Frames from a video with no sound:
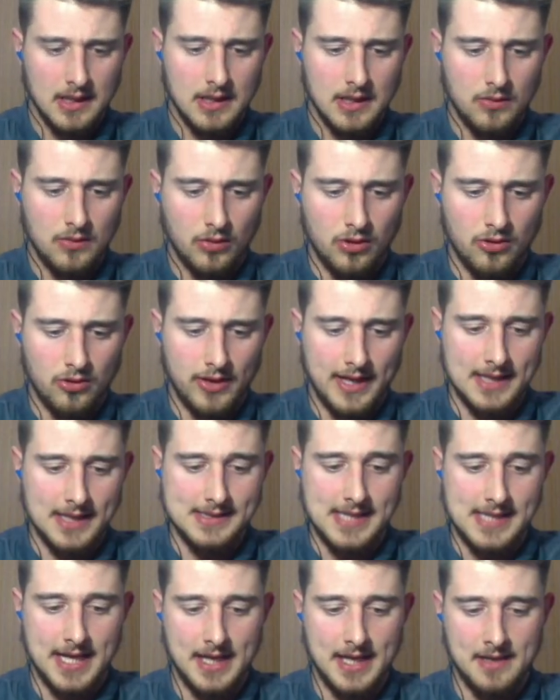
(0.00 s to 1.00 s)
We're going
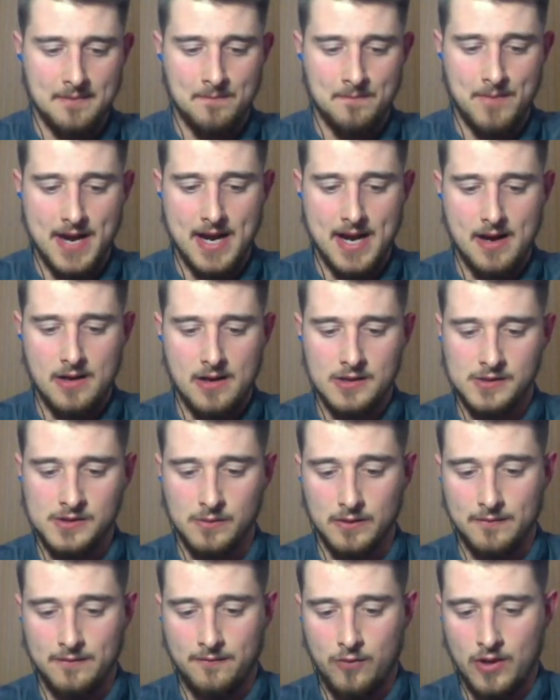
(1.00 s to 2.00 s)
against Hidden Bears
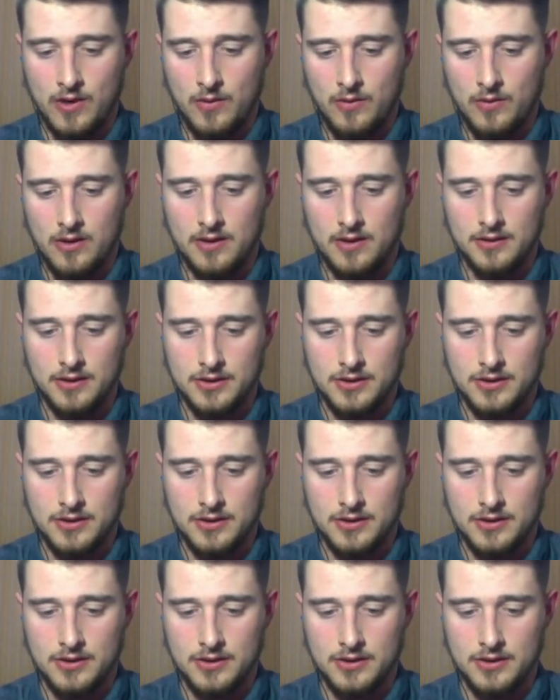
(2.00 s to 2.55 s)
with 4,100